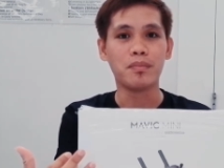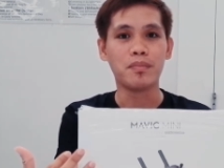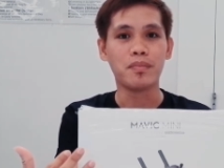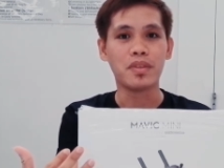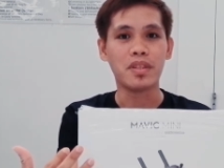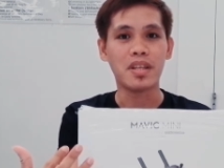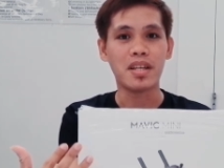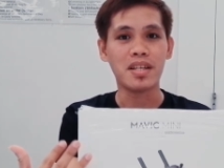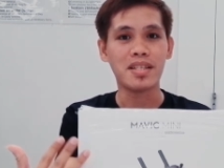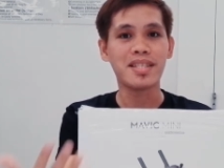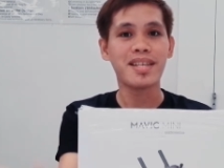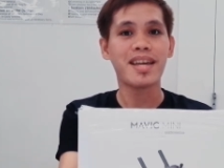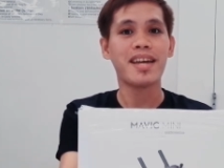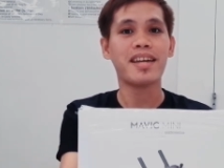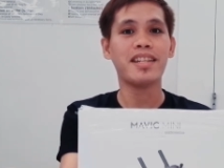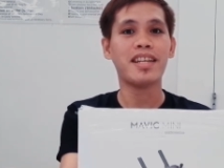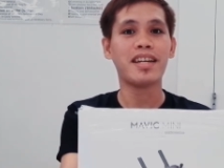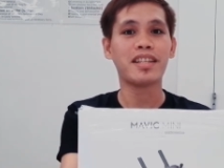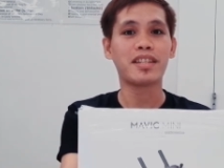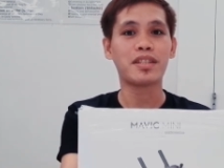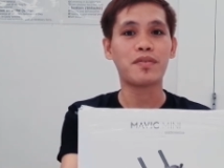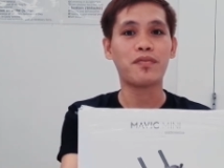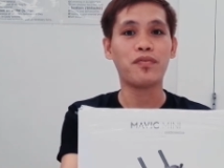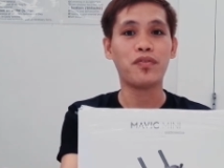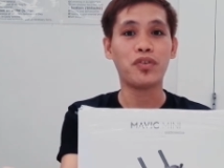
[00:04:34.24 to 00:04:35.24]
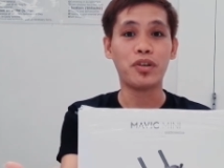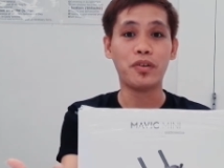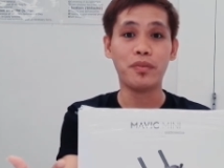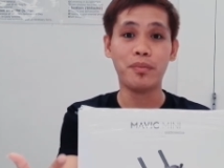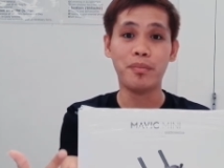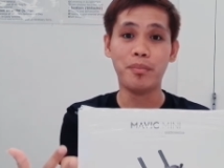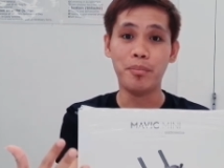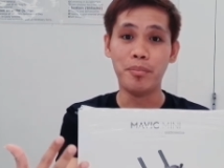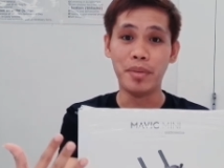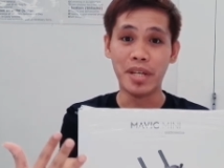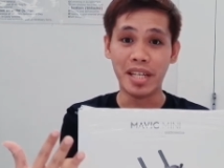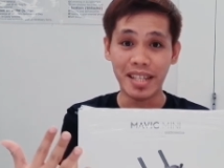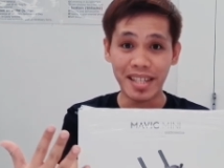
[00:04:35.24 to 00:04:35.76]
they said that for
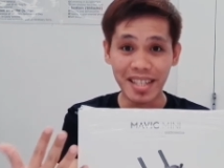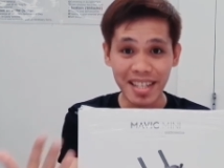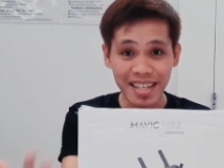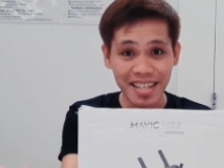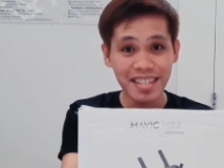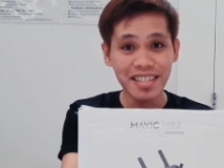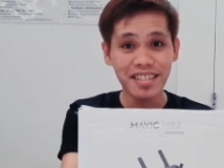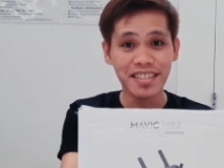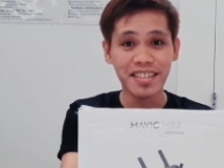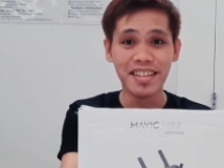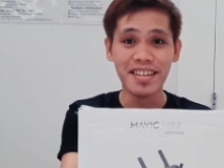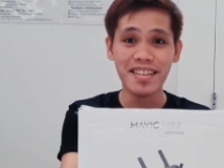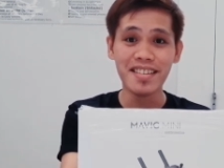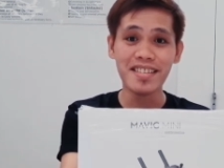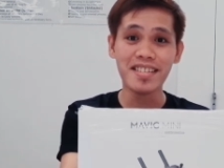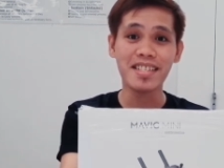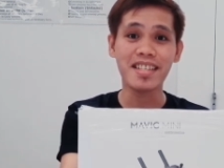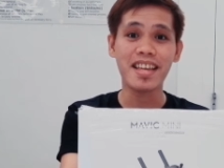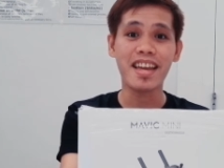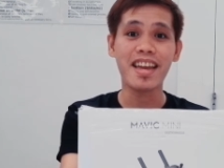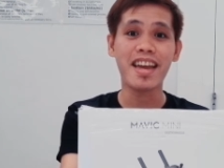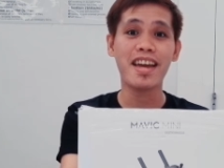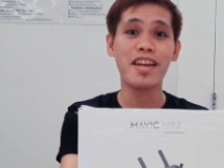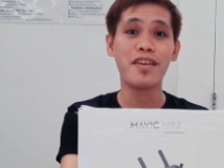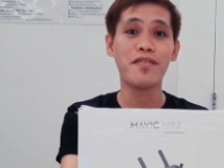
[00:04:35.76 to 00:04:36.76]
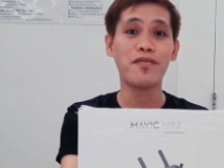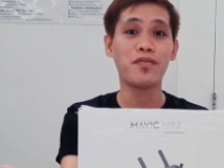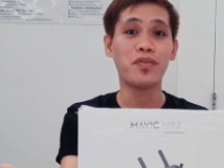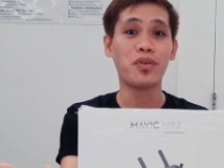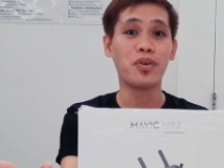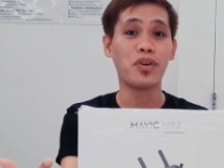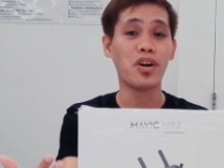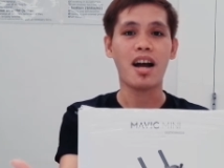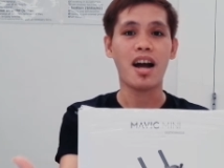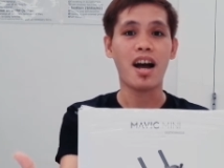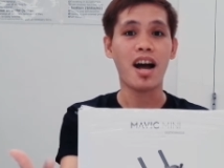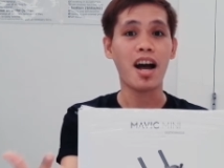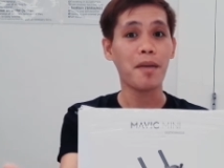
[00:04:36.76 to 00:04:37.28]
beginners and
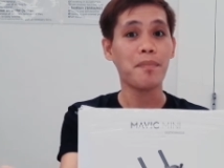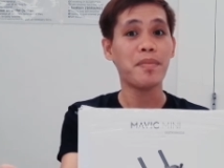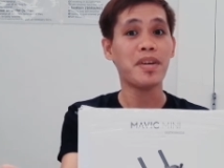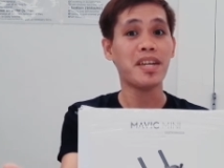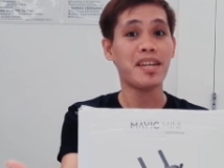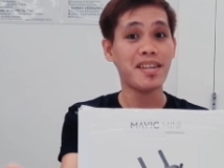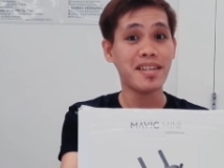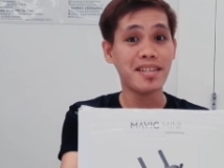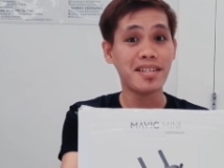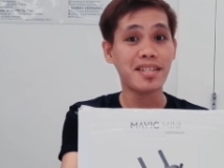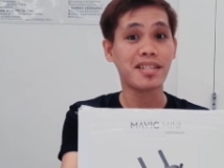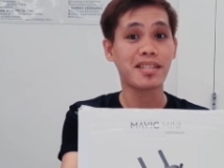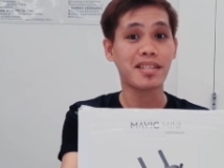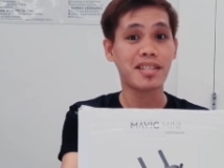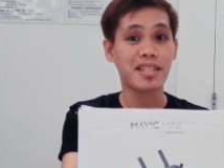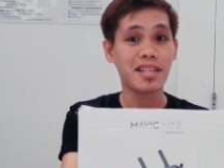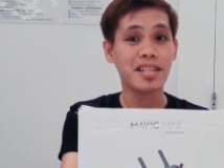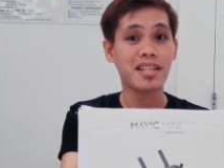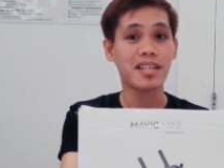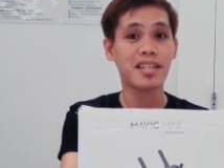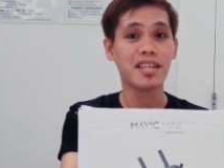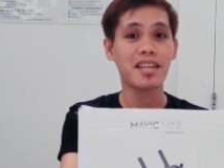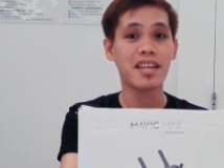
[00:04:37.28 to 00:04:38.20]
for hobbyists,